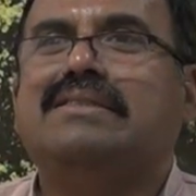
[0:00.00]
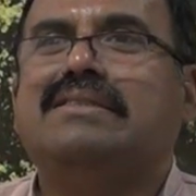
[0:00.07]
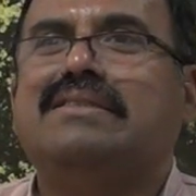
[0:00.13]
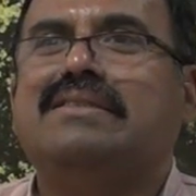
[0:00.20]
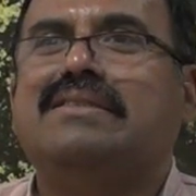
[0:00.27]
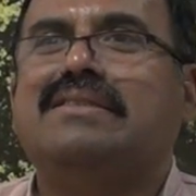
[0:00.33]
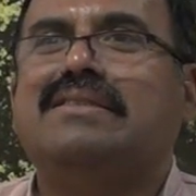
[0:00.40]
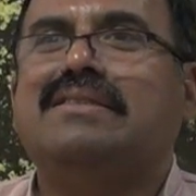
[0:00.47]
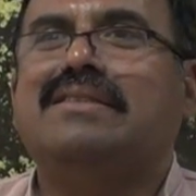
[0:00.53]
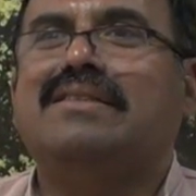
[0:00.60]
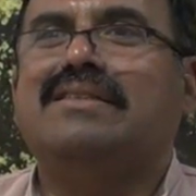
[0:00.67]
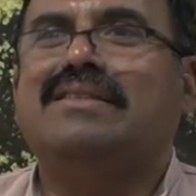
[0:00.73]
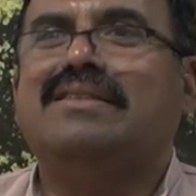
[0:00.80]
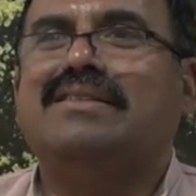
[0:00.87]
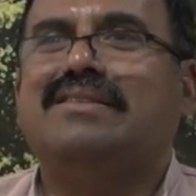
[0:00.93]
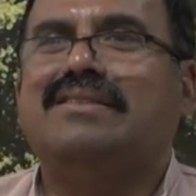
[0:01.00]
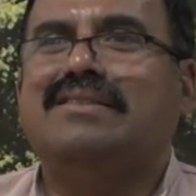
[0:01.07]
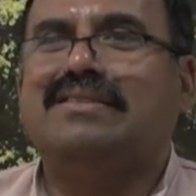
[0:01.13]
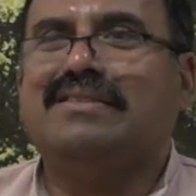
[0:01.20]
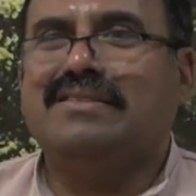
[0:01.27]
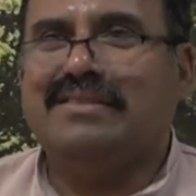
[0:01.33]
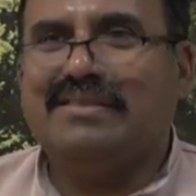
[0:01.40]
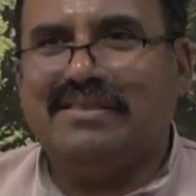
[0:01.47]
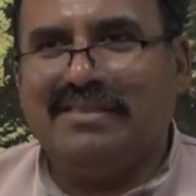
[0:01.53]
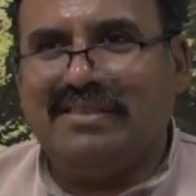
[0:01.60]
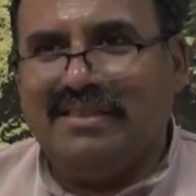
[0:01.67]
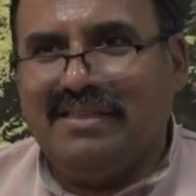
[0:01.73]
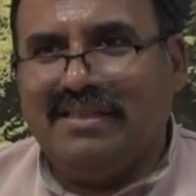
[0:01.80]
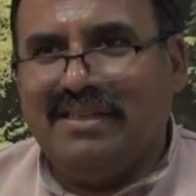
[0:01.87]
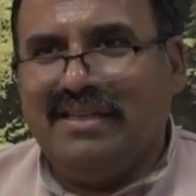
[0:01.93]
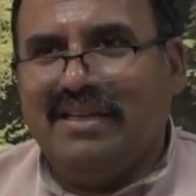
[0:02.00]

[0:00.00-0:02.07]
[no speech]